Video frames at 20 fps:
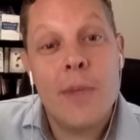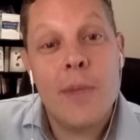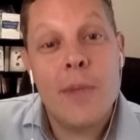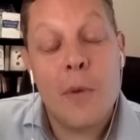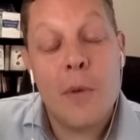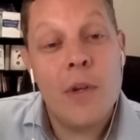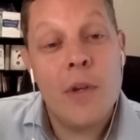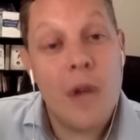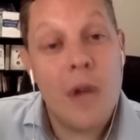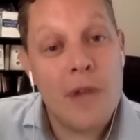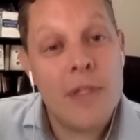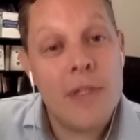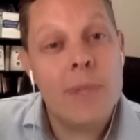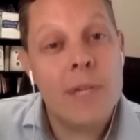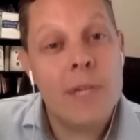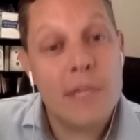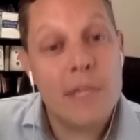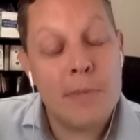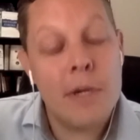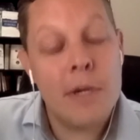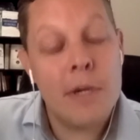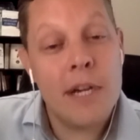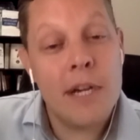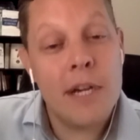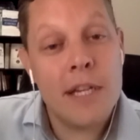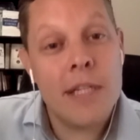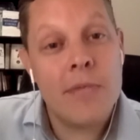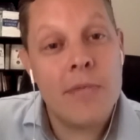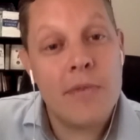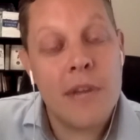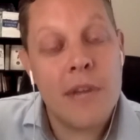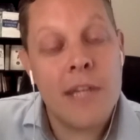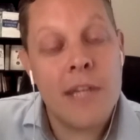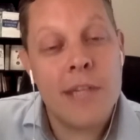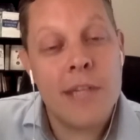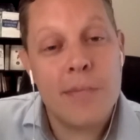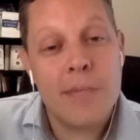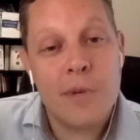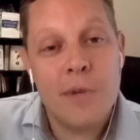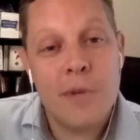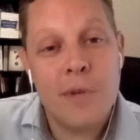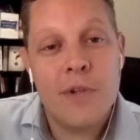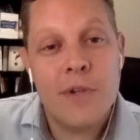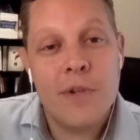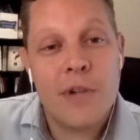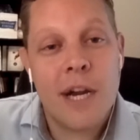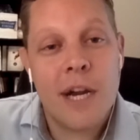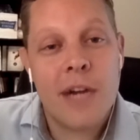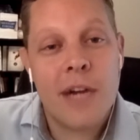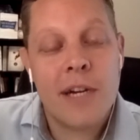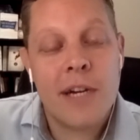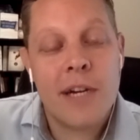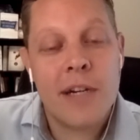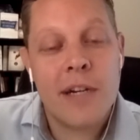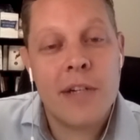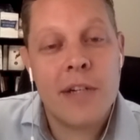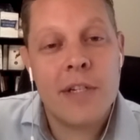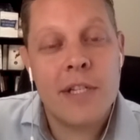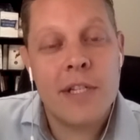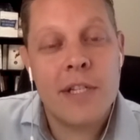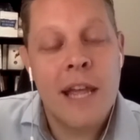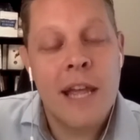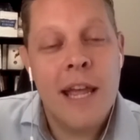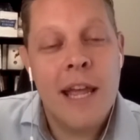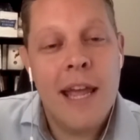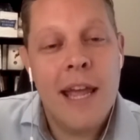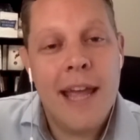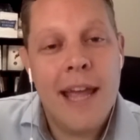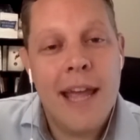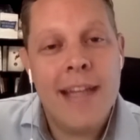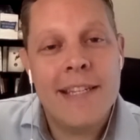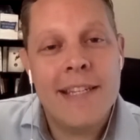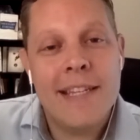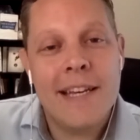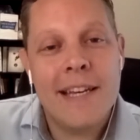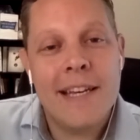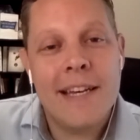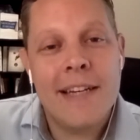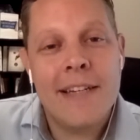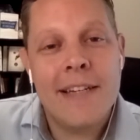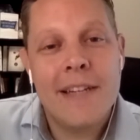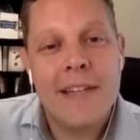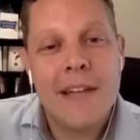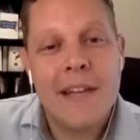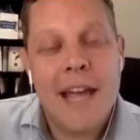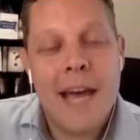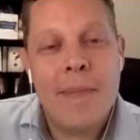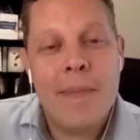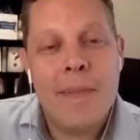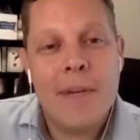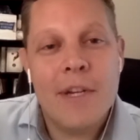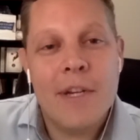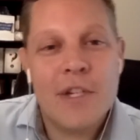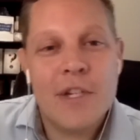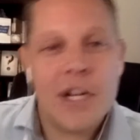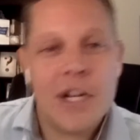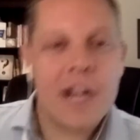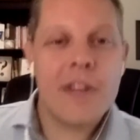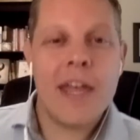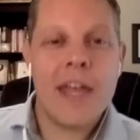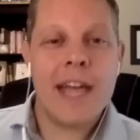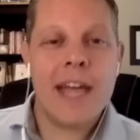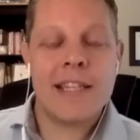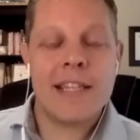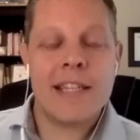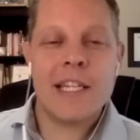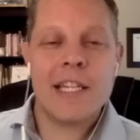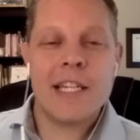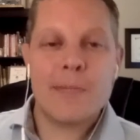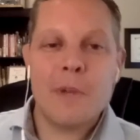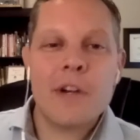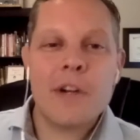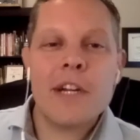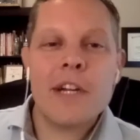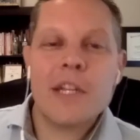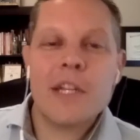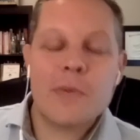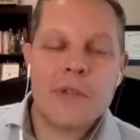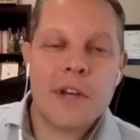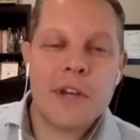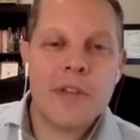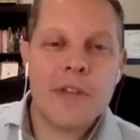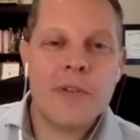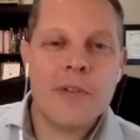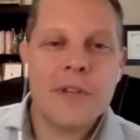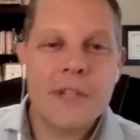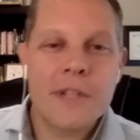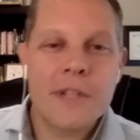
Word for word: we do have some experience. We've got some proven track record and uh, happy to share that experience with others.